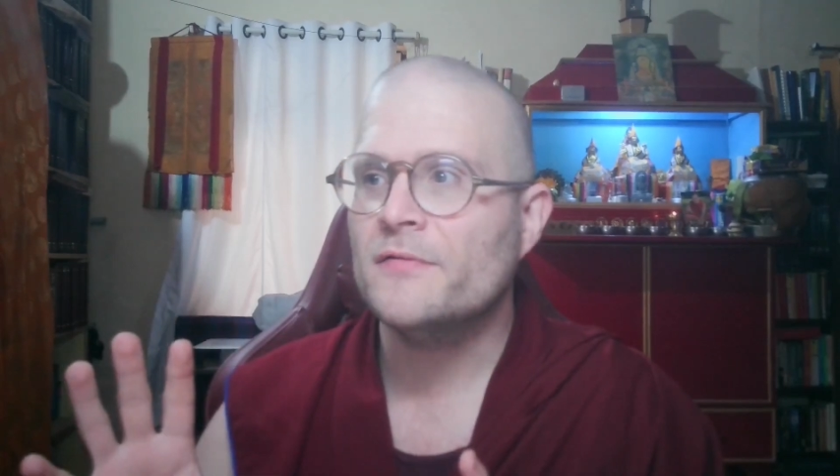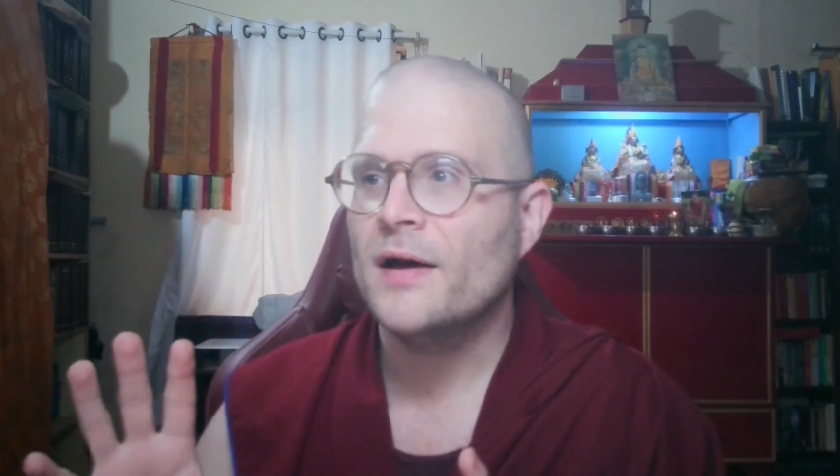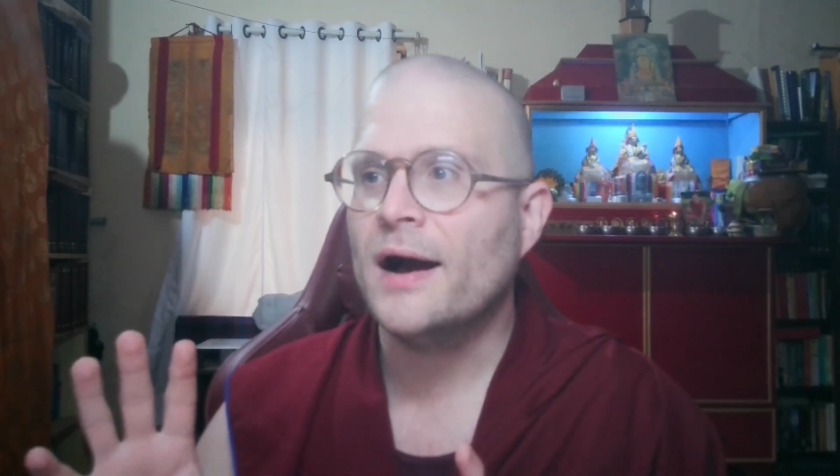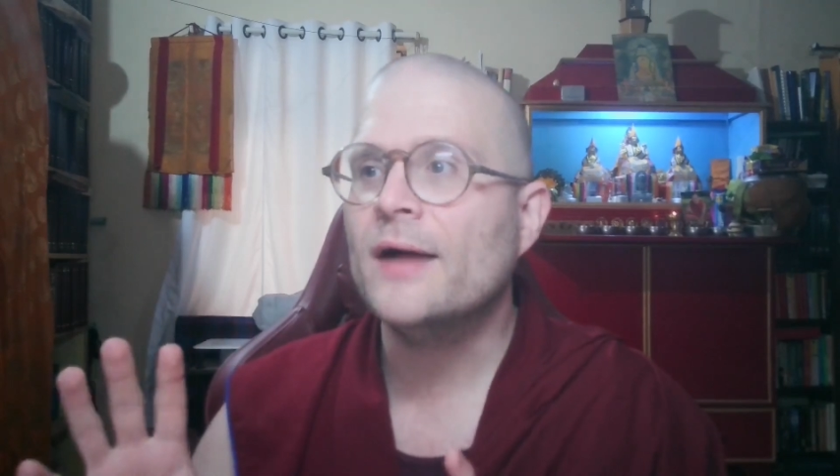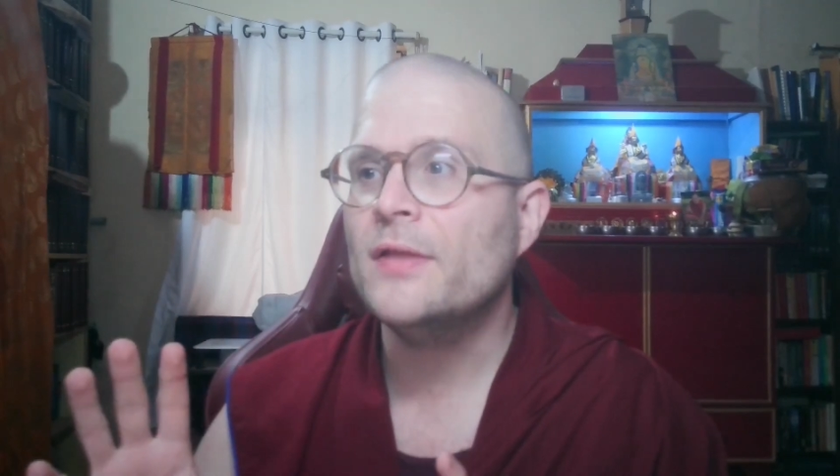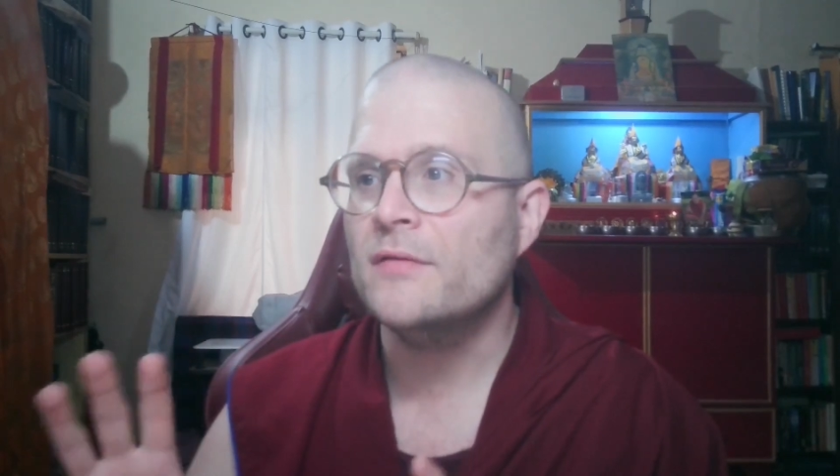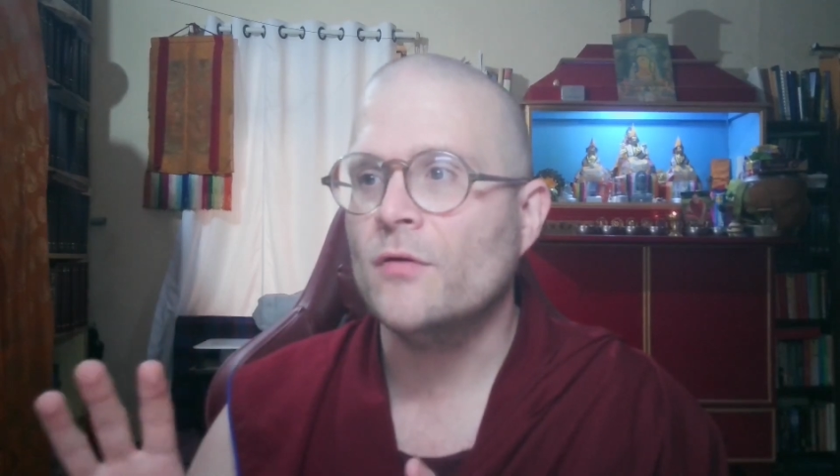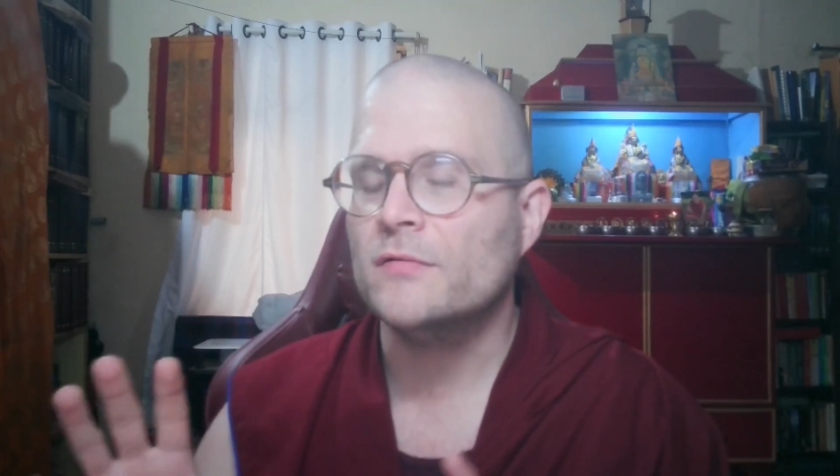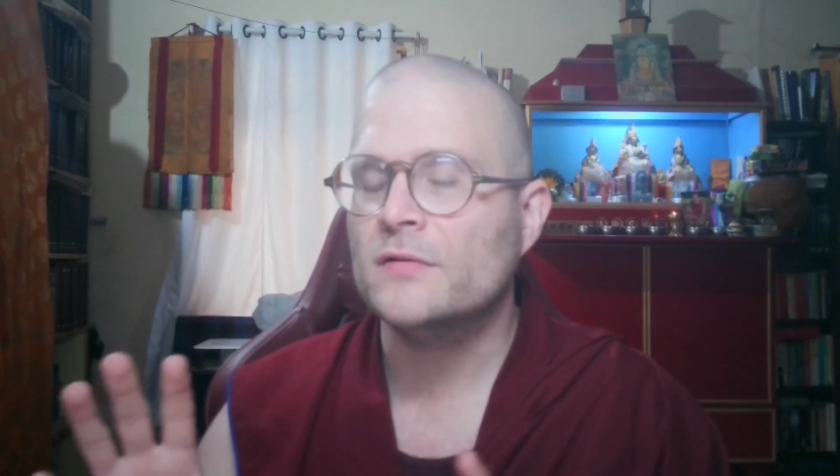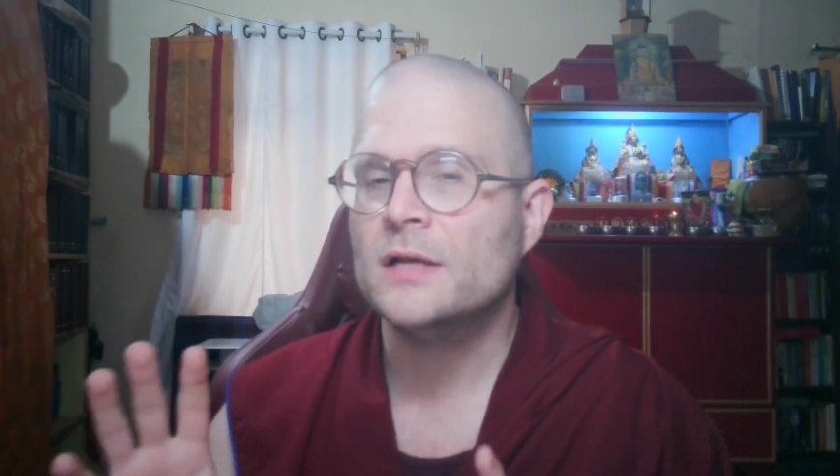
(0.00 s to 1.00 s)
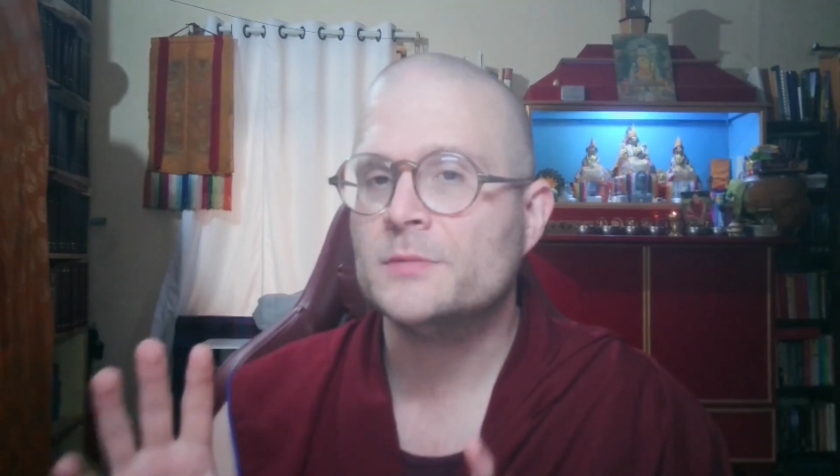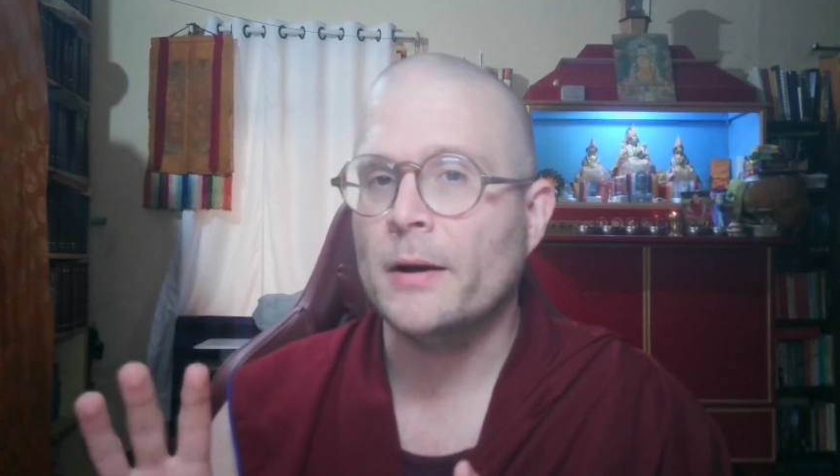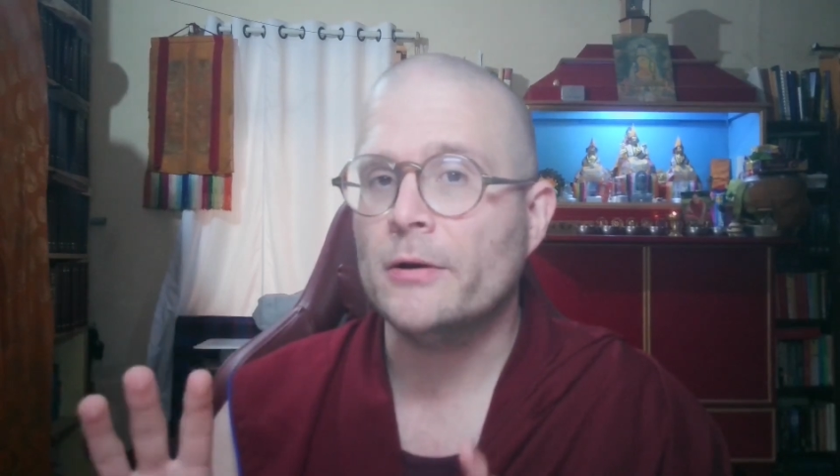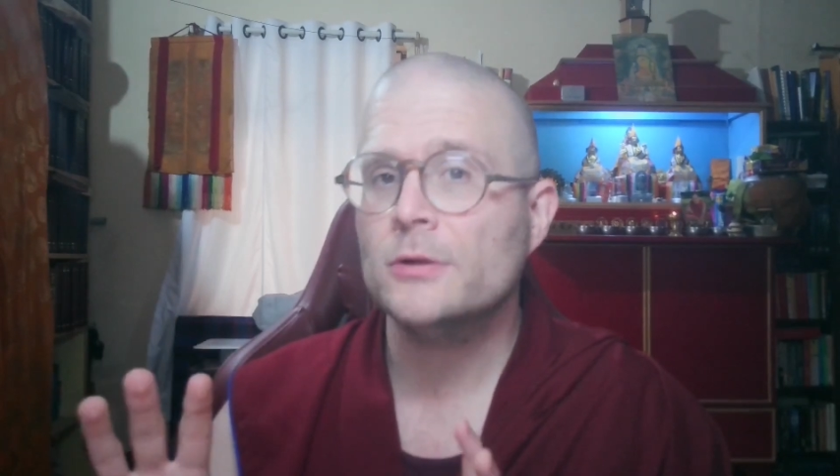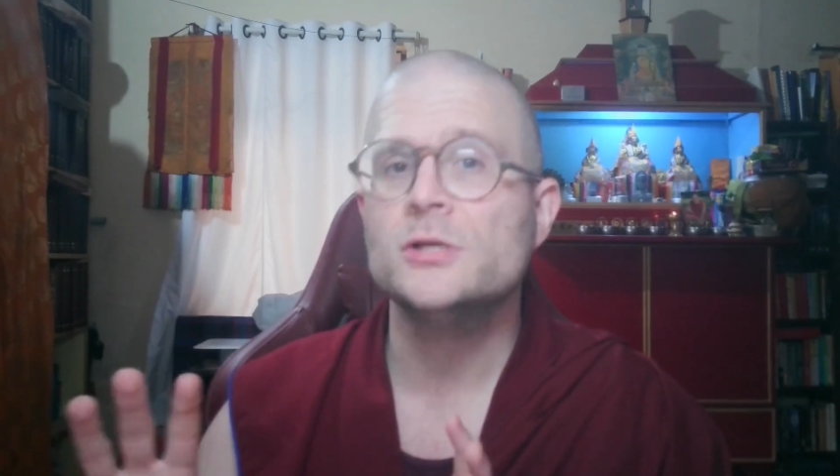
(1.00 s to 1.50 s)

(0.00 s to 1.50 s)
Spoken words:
highly evolved spiders,